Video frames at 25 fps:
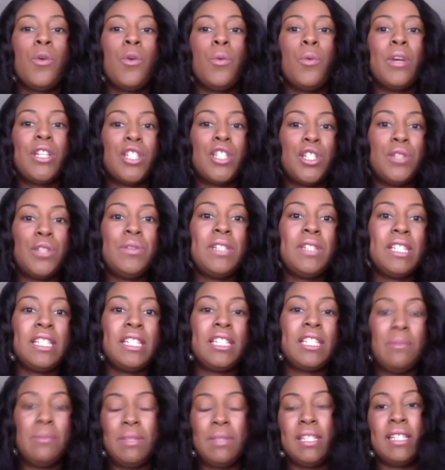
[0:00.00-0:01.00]
What you
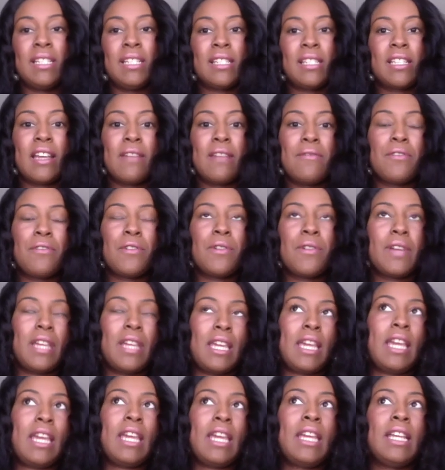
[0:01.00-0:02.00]
need to be
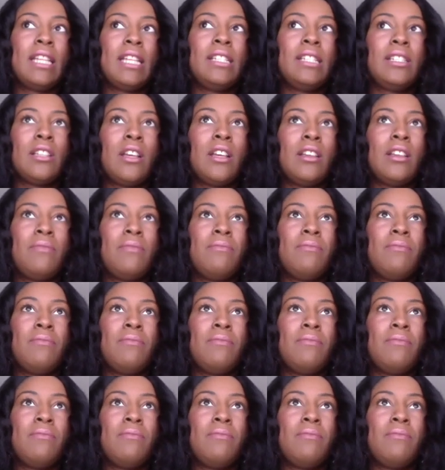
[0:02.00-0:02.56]
discovering is